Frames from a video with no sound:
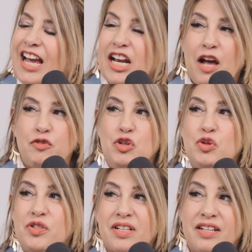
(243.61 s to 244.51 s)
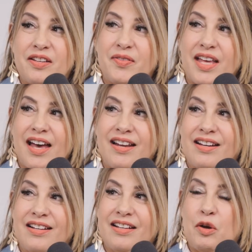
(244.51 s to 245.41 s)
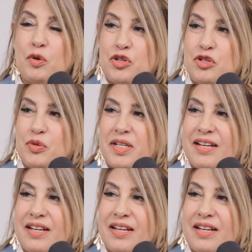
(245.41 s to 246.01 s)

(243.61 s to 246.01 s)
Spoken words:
And have you used any of that in what you're doing